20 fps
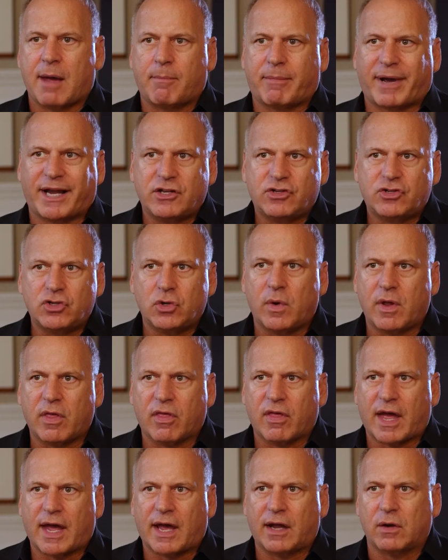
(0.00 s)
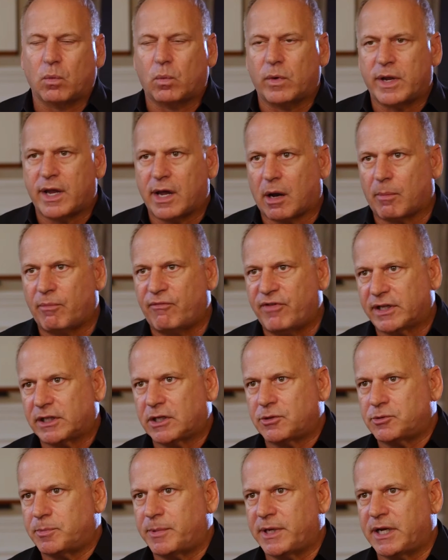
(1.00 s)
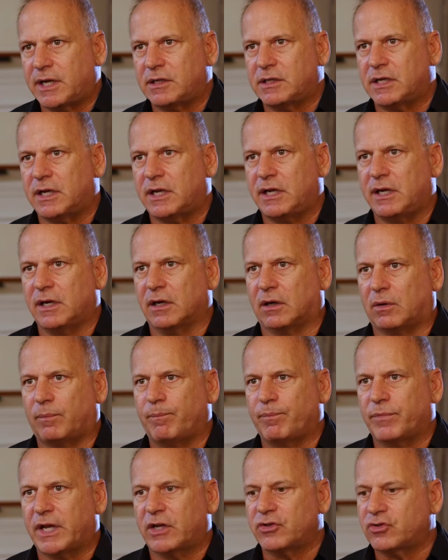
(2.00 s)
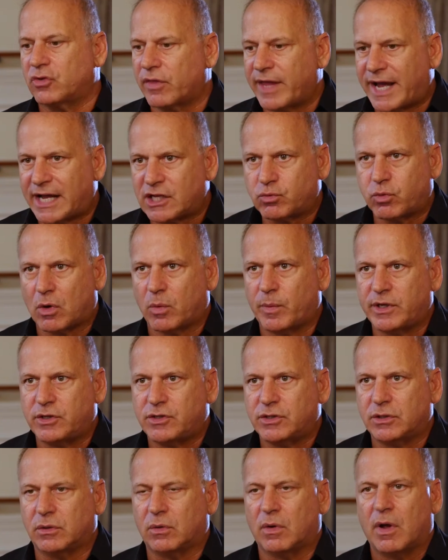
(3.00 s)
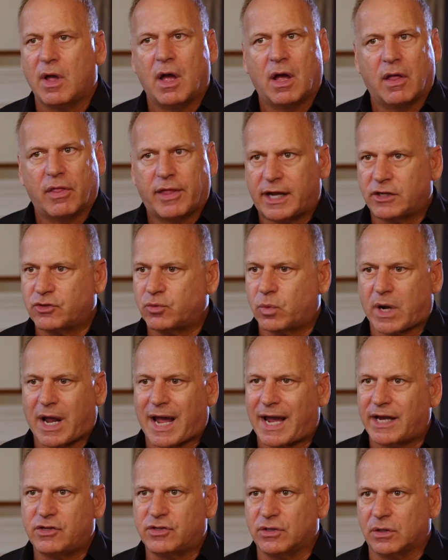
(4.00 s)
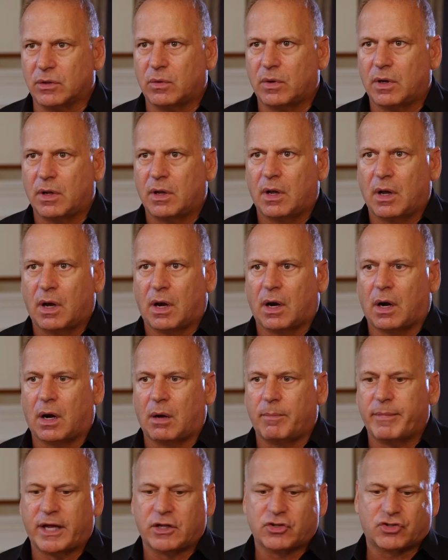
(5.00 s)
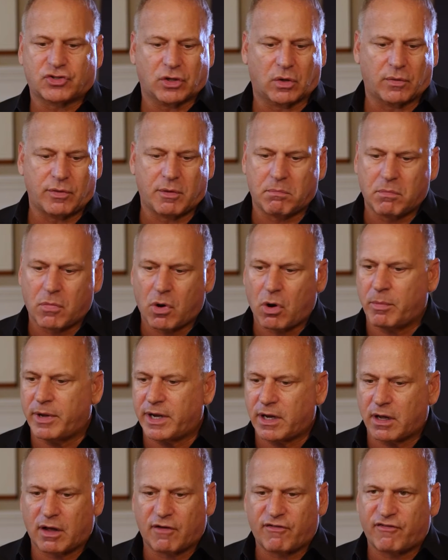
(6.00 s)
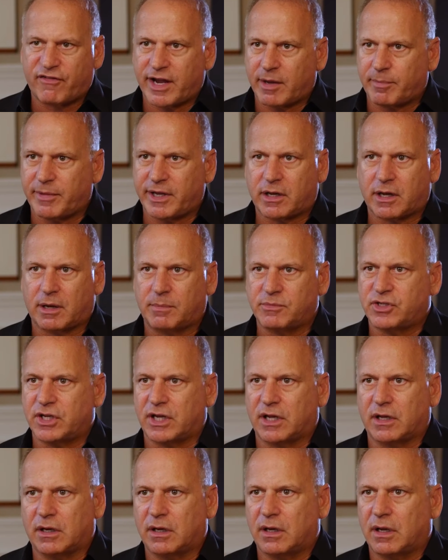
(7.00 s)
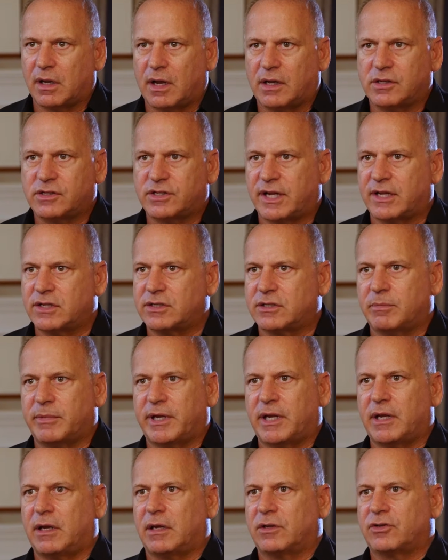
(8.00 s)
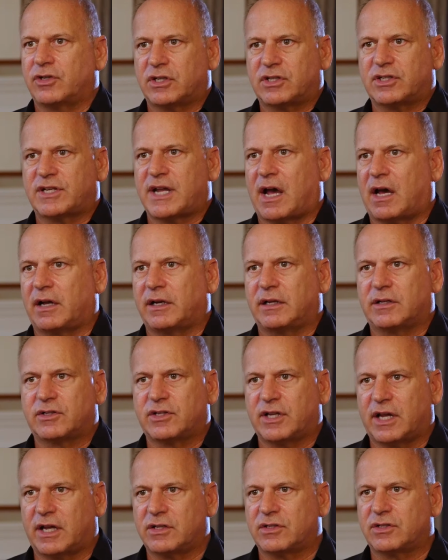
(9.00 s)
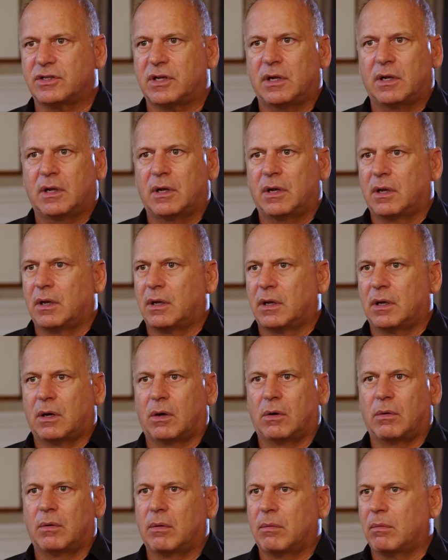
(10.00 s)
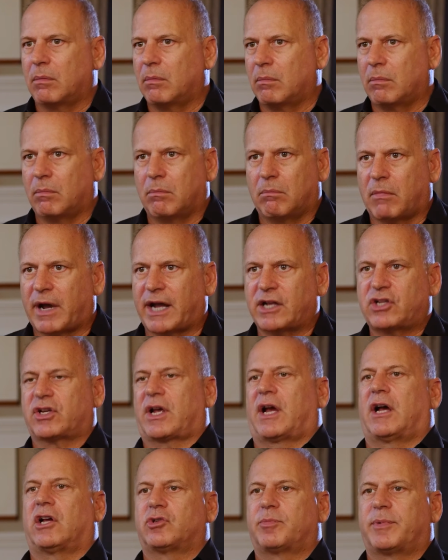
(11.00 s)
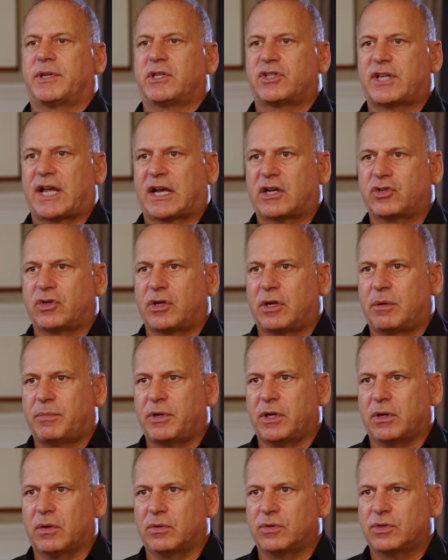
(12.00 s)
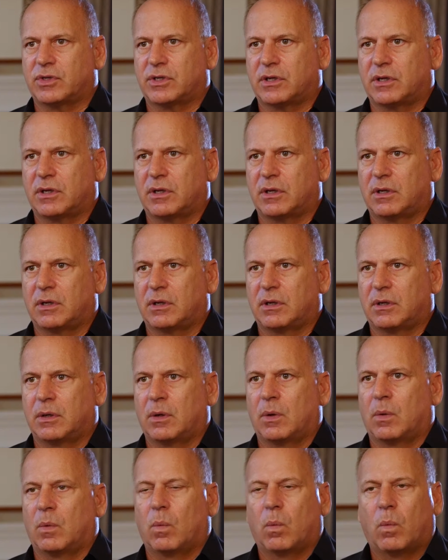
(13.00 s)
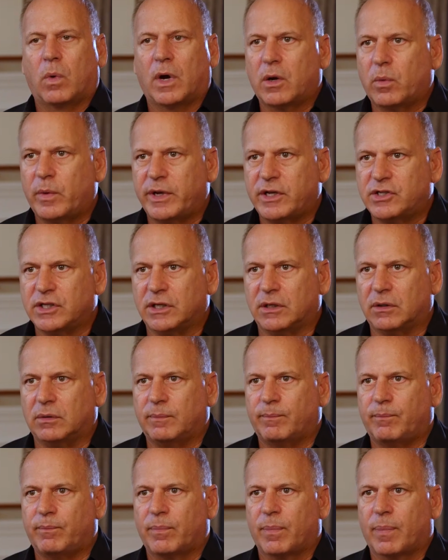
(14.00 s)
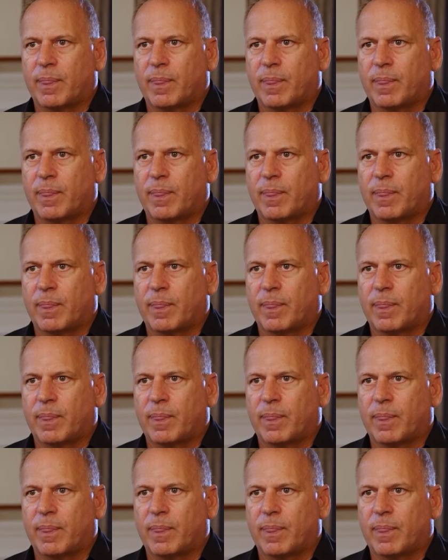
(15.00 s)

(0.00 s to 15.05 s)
And by doing that, we help victims begin to heal. And so that's what we do. That's what I do. And so the moment a family comes in and says to me, sits down and says, you know, my child's been sexually abused, what do we do?